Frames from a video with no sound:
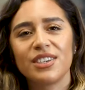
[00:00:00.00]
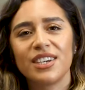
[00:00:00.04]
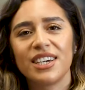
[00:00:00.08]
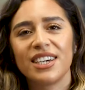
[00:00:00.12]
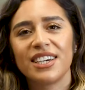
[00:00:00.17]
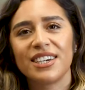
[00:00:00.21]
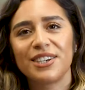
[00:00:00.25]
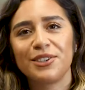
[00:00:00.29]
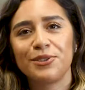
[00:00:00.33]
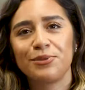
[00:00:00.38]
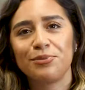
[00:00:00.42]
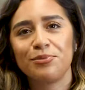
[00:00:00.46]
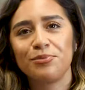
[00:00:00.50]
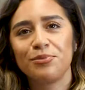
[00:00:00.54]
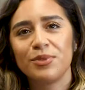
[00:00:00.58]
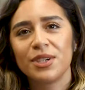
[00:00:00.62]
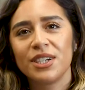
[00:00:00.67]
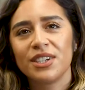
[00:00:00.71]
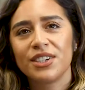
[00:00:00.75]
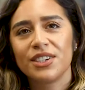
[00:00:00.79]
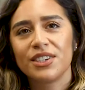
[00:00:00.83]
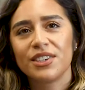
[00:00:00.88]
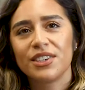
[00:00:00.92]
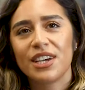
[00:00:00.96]

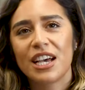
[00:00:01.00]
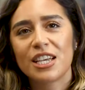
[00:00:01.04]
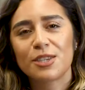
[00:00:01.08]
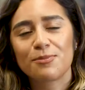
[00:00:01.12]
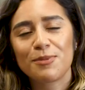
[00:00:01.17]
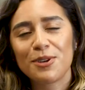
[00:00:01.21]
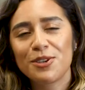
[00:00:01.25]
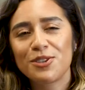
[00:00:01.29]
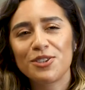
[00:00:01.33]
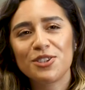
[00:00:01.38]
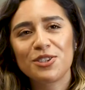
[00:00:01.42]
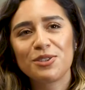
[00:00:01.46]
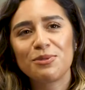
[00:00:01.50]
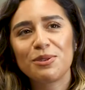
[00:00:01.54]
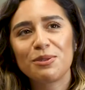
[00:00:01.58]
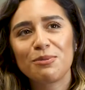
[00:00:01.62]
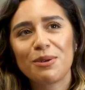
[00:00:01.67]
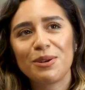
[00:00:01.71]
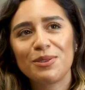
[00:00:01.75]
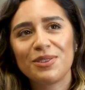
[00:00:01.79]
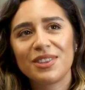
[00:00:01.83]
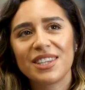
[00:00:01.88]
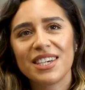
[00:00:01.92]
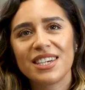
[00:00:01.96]
I spoke to someone
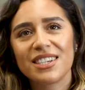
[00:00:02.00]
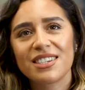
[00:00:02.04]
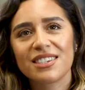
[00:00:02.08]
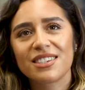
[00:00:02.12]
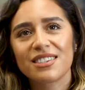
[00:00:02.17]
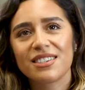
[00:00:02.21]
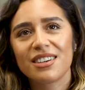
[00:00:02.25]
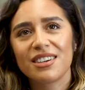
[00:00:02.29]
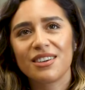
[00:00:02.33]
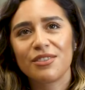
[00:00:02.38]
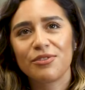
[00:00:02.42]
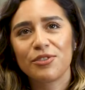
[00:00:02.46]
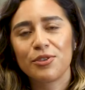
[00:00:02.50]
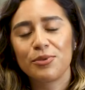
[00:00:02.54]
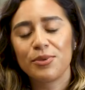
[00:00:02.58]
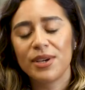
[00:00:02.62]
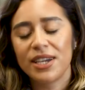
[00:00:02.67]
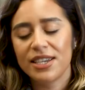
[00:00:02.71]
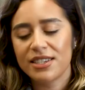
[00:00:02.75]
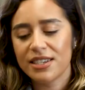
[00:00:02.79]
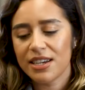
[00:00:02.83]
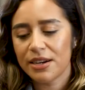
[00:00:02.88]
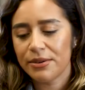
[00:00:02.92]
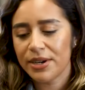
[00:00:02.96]
about this a few
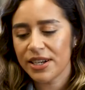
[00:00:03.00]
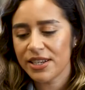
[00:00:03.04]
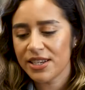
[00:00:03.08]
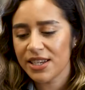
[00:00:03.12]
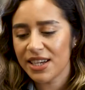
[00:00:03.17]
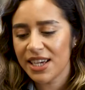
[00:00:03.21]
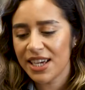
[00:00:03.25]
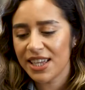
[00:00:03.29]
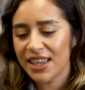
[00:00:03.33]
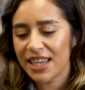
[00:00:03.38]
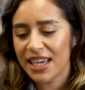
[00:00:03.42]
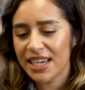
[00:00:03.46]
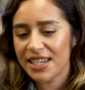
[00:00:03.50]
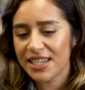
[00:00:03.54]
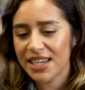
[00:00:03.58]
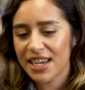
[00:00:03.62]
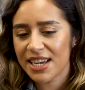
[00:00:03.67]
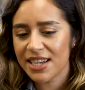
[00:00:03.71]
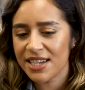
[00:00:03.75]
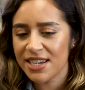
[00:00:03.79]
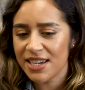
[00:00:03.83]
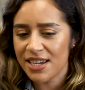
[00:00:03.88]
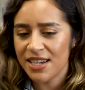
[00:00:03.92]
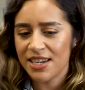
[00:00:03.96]
weeks ago actually, and they
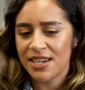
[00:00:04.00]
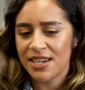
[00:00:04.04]
said,